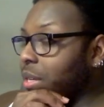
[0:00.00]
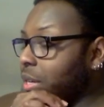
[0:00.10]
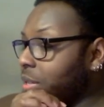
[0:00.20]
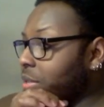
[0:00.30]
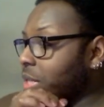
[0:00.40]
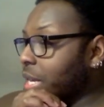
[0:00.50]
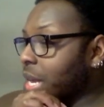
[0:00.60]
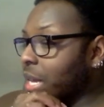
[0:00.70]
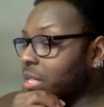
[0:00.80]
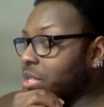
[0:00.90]
you know,
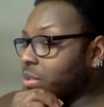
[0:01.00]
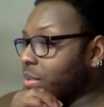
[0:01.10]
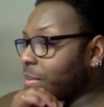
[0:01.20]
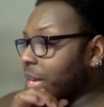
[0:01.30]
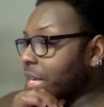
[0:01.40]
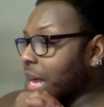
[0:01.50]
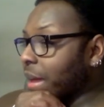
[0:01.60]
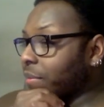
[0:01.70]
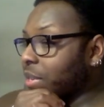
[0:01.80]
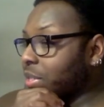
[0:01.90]
Sukiyana, she just want to make a
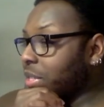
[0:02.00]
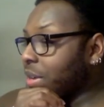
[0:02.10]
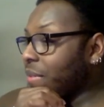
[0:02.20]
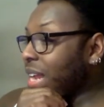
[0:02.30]
name for herself.